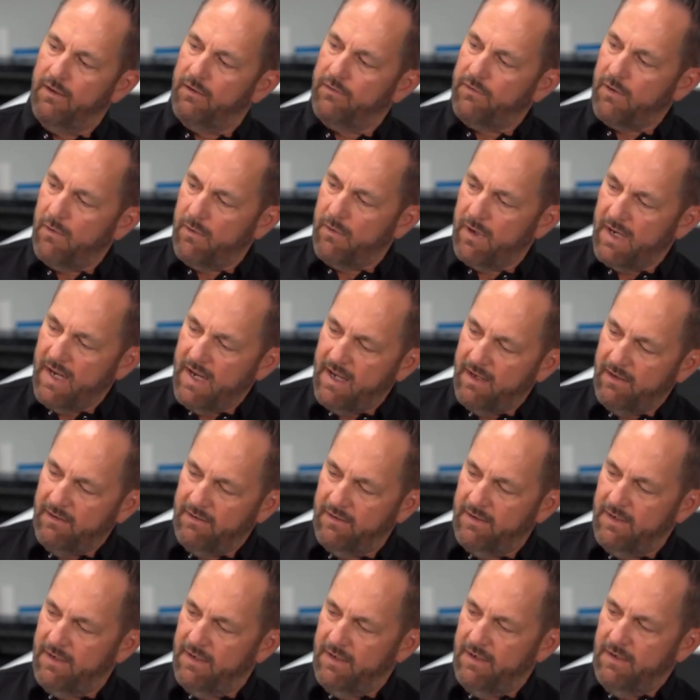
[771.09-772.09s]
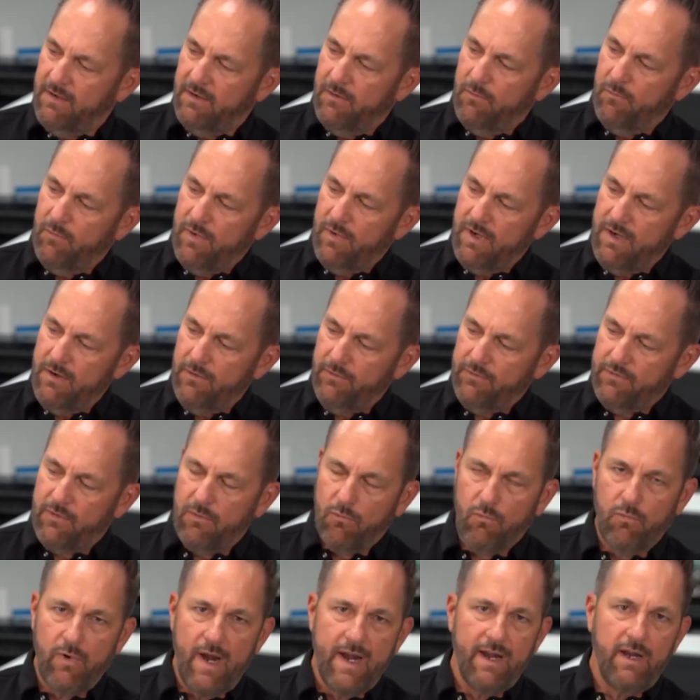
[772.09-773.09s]
So again, we use
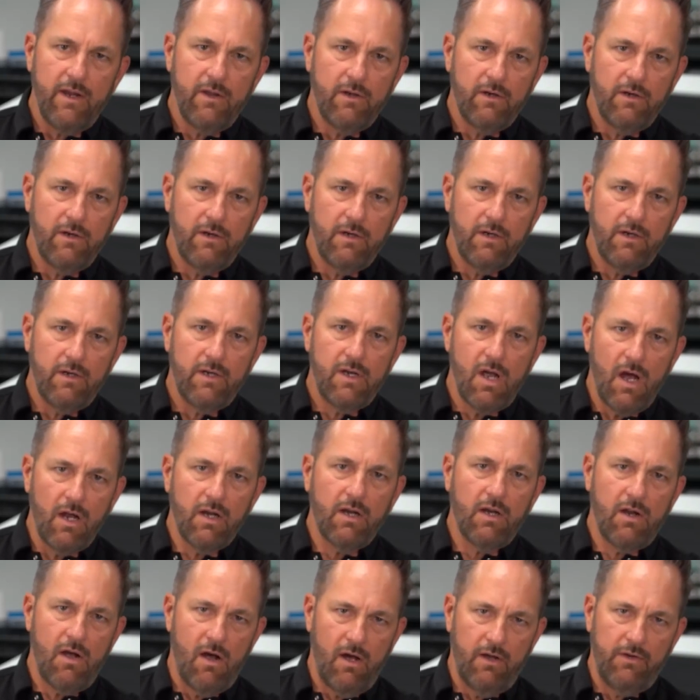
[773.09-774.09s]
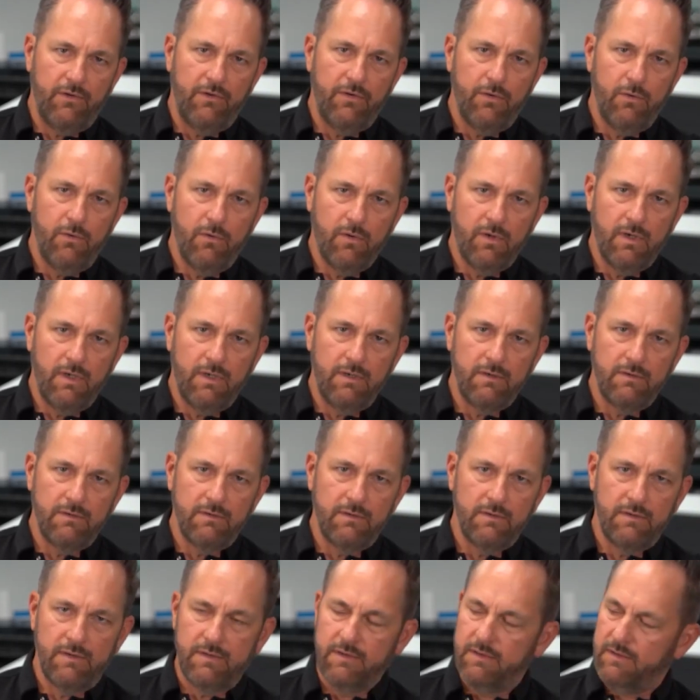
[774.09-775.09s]
the regular cut contour
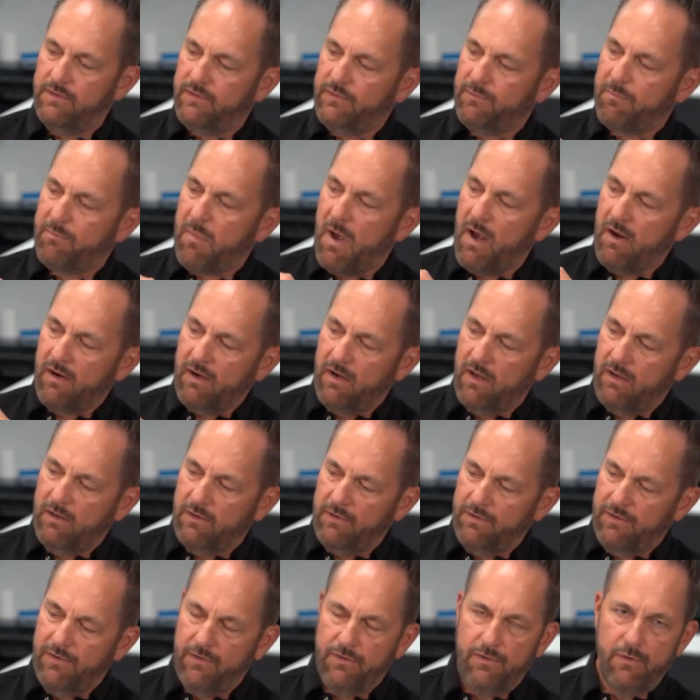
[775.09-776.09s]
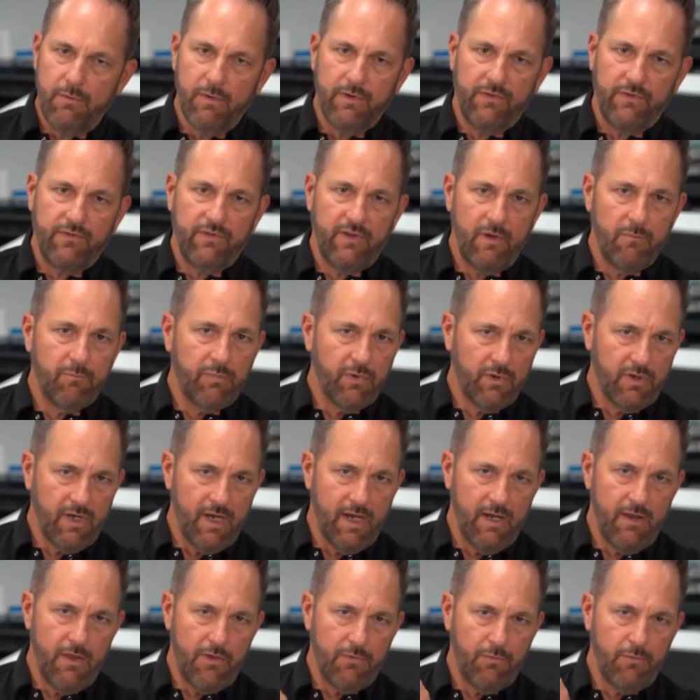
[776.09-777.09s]
spot color to do a simple
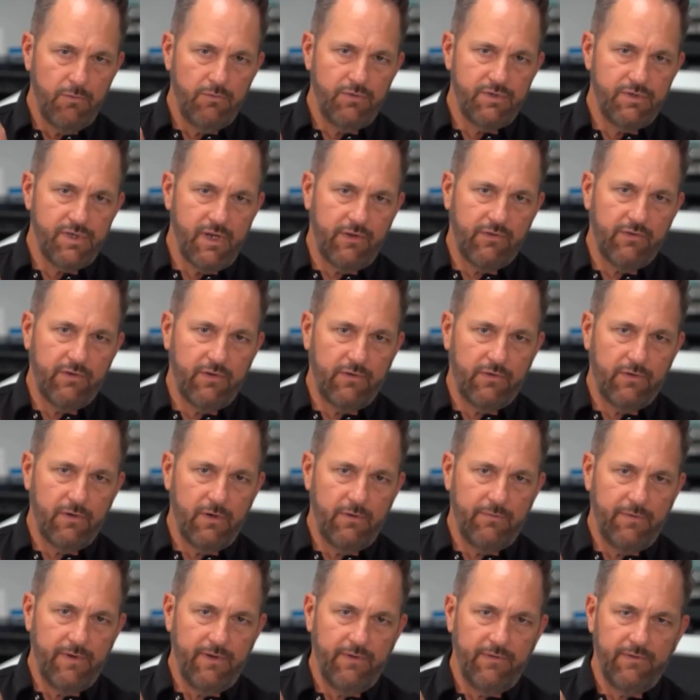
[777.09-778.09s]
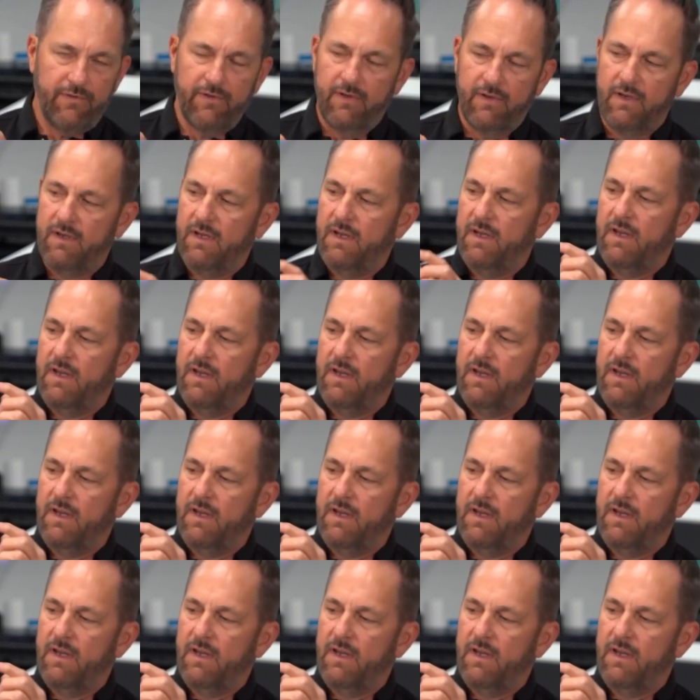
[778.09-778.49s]
cut through just the surface,